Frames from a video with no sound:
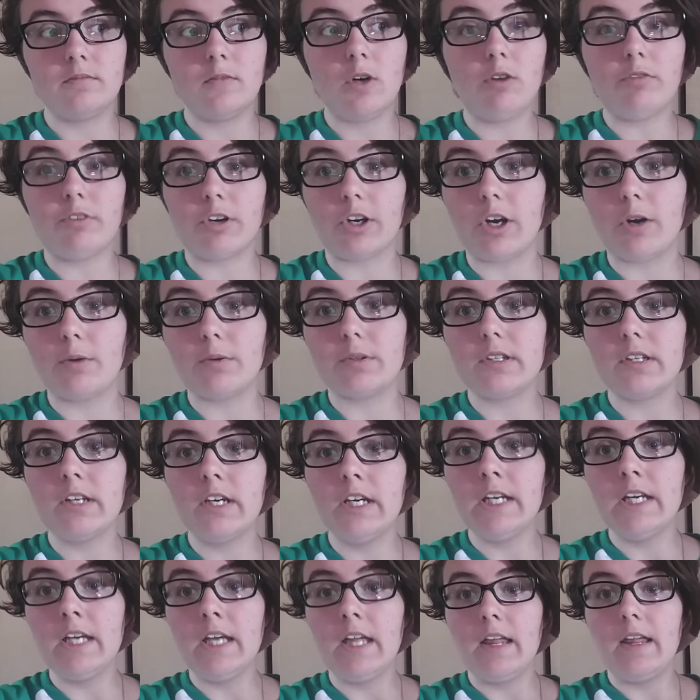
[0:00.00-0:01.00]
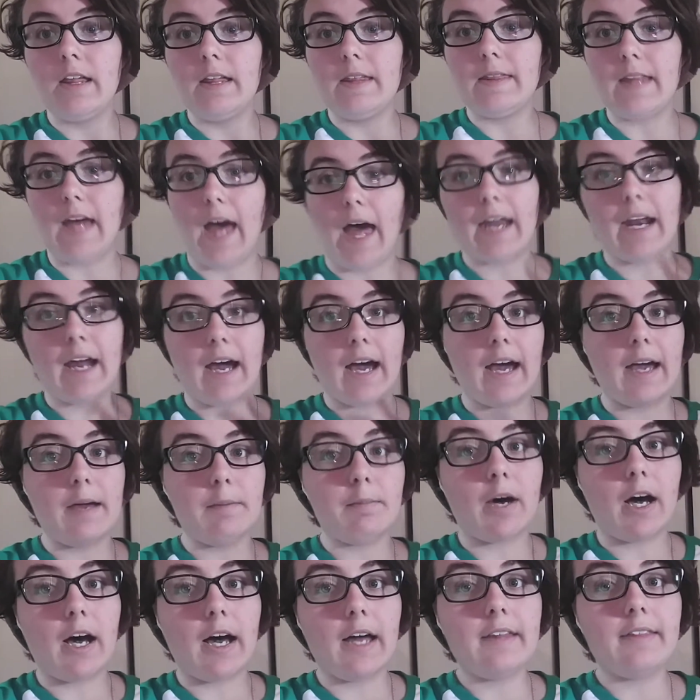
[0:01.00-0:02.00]
overcoat that I
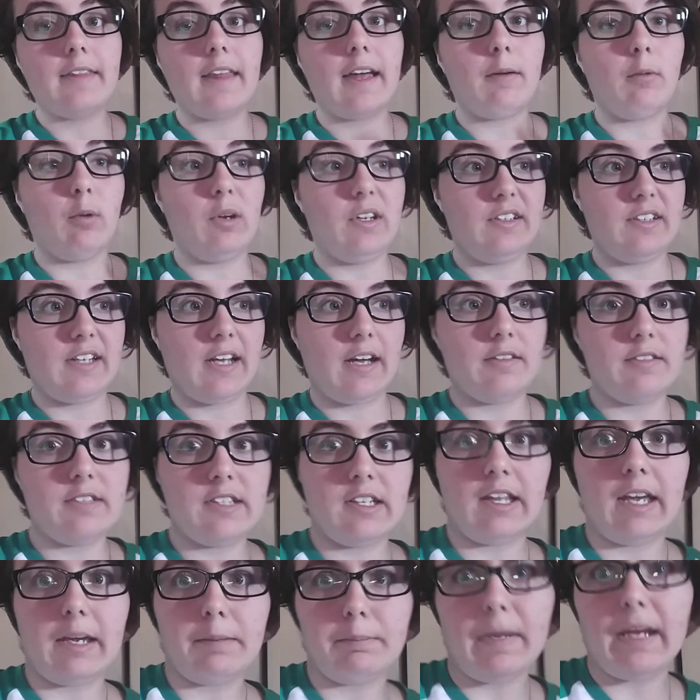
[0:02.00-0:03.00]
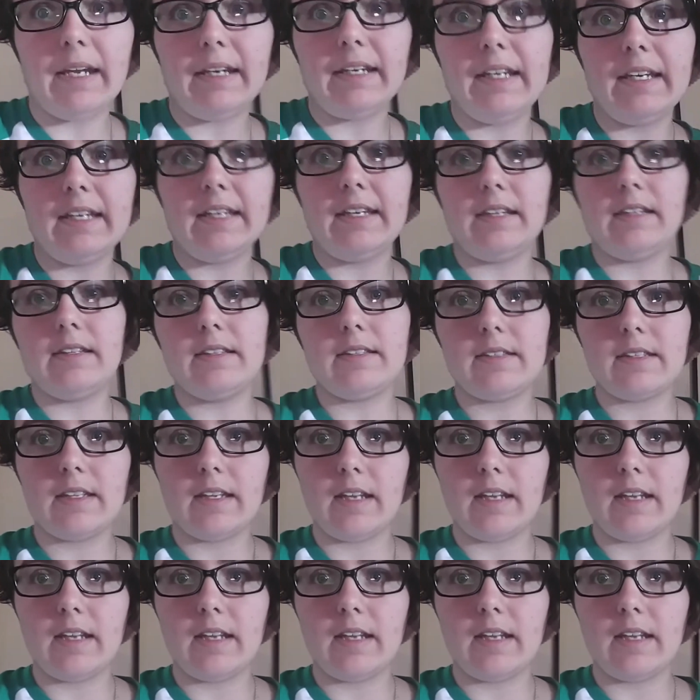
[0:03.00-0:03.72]
bought that went down to like my knees,